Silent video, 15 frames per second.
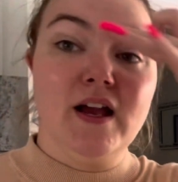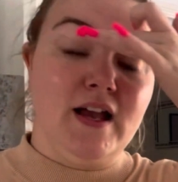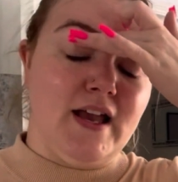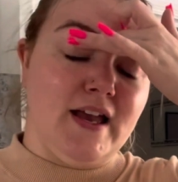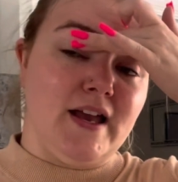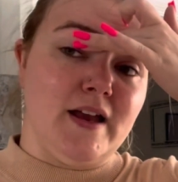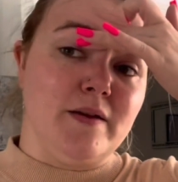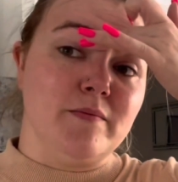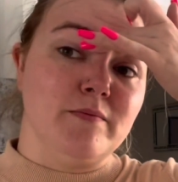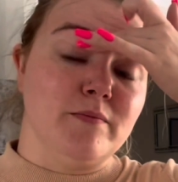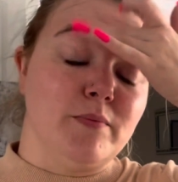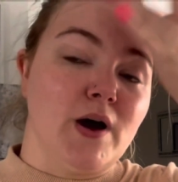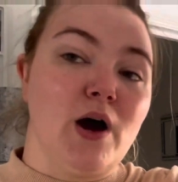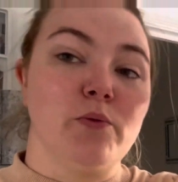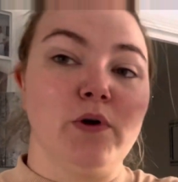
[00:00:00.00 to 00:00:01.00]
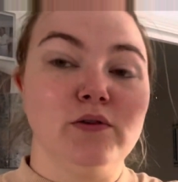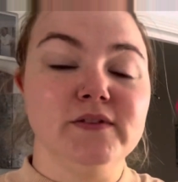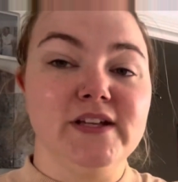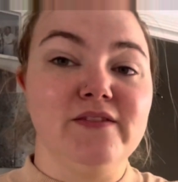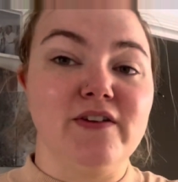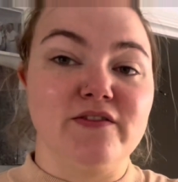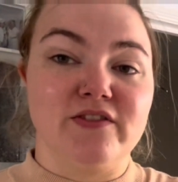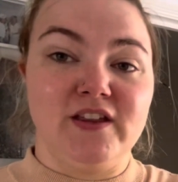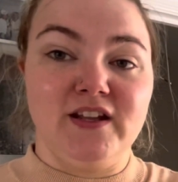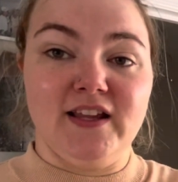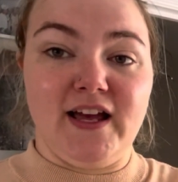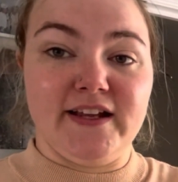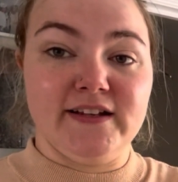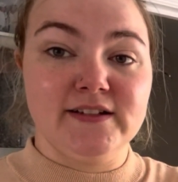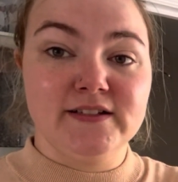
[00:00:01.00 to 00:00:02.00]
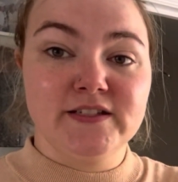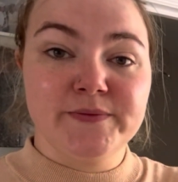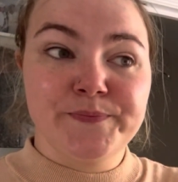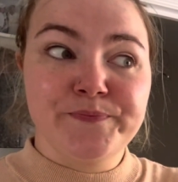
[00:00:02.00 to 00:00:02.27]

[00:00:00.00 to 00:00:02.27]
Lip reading: But I will leave everything linked